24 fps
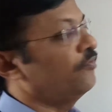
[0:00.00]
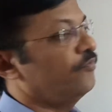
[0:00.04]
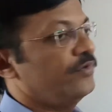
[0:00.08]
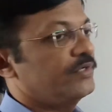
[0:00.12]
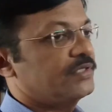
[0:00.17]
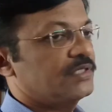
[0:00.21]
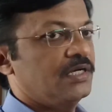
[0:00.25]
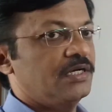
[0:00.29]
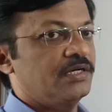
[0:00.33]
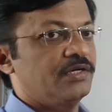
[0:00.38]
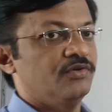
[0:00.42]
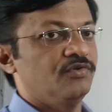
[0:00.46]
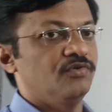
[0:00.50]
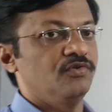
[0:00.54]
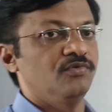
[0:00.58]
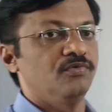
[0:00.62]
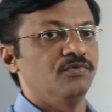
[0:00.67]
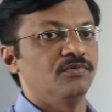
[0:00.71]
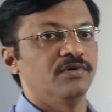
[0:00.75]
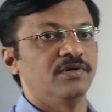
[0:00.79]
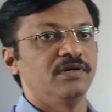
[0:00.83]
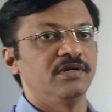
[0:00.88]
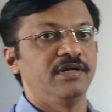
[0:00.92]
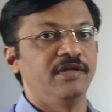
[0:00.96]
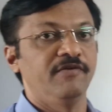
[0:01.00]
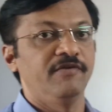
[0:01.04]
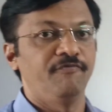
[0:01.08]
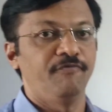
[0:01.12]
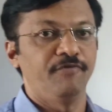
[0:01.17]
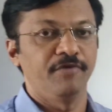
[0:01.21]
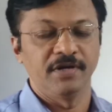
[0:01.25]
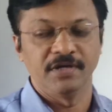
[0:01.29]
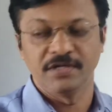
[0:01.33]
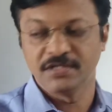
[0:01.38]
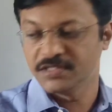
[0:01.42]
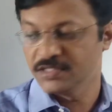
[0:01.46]
we shall do
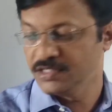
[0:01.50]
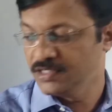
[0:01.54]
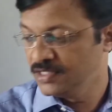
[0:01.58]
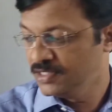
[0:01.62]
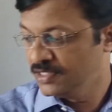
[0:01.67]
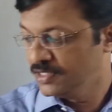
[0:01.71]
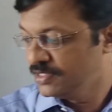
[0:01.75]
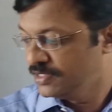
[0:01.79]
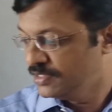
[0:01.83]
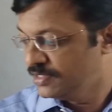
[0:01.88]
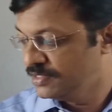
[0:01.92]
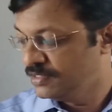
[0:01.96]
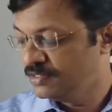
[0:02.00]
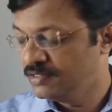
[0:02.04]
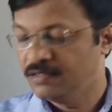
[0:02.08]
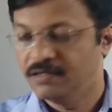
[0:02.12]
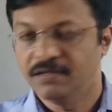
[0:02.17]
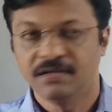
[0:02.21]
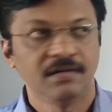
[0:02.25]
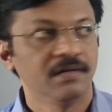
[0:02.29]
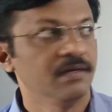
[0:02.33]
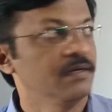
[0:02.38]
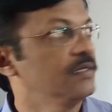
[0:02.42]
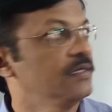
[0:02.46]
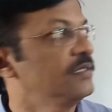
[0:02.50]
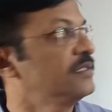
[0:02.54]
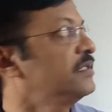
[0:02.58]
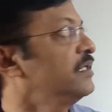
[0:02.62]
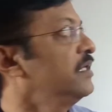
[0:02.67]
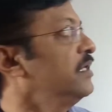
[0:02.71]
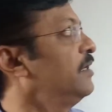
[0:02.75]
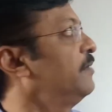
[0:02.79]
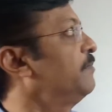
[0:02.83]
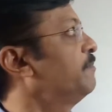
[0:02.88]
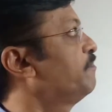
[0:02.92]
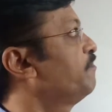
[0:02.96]
different,
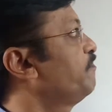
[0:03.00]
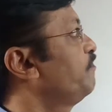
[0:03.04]
see,